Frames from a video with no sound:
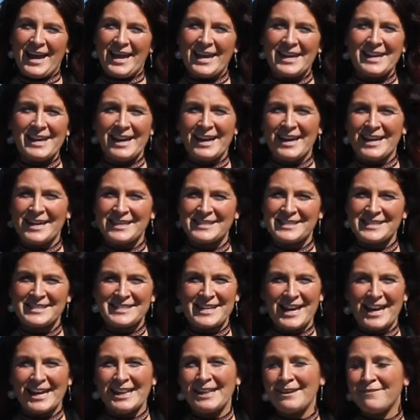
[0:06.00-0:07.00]
Hey guys, it's
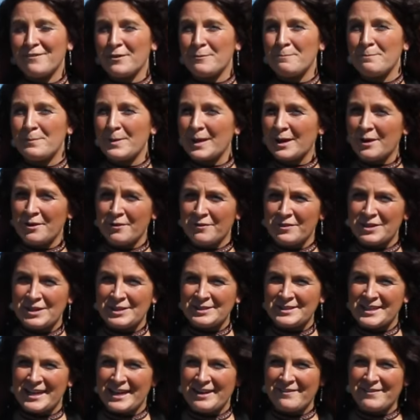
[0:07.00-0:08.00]
Hayley from Big
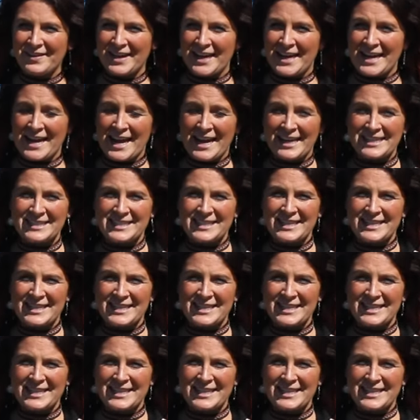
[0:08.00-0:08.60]
Review TV, and